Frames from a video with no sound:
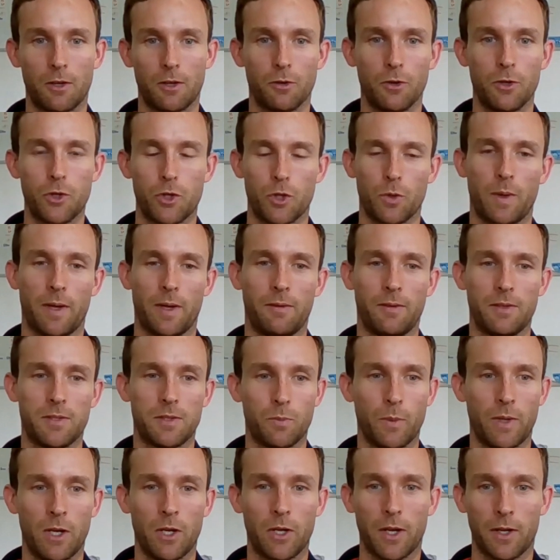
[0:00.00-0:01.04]
a crucial one.
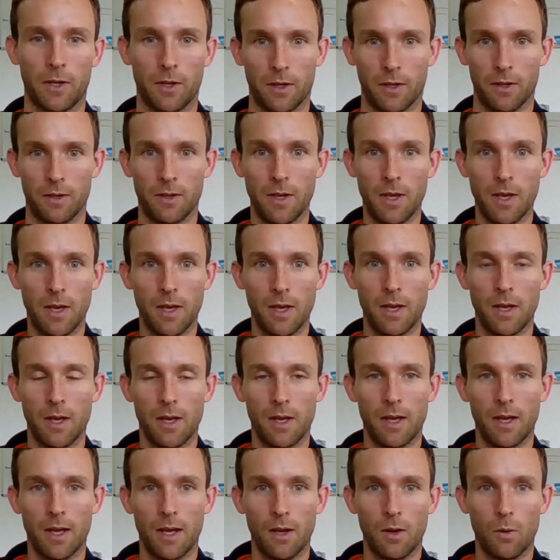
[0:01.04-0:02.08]
We're not
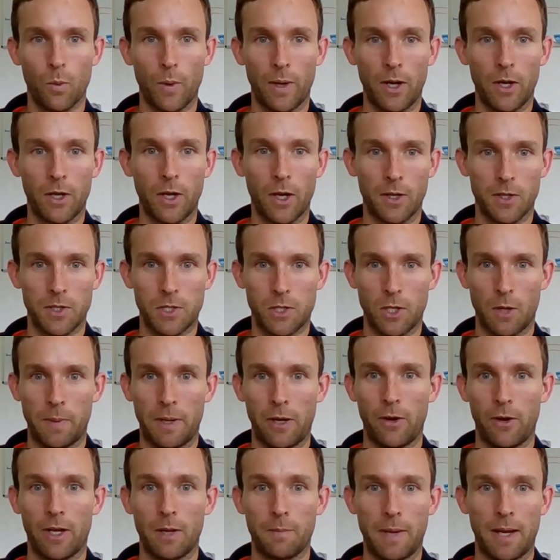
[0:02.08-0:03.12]
going to stop
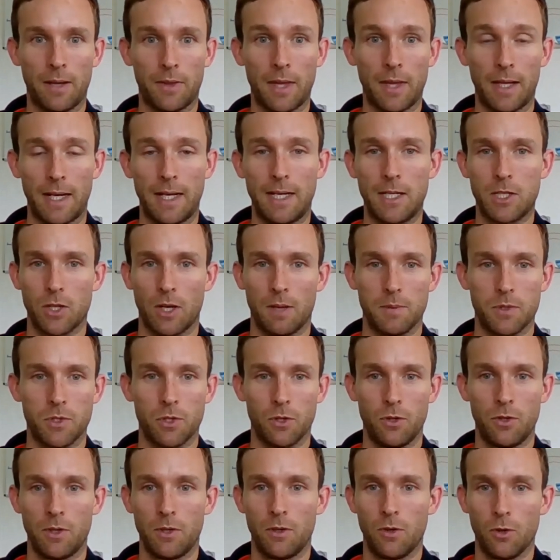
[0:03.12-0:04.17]
hearing about that anytime
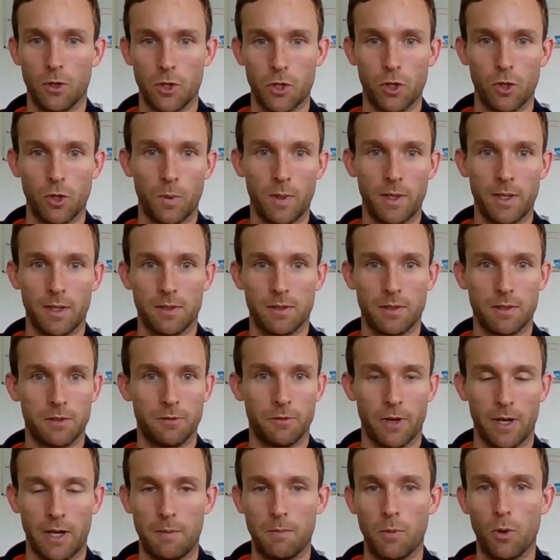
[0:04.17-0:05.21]
soon, and nor should we. It's
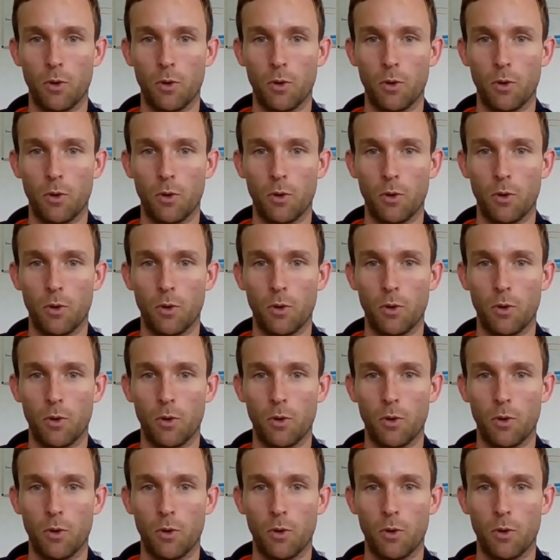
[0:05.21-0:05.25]
a very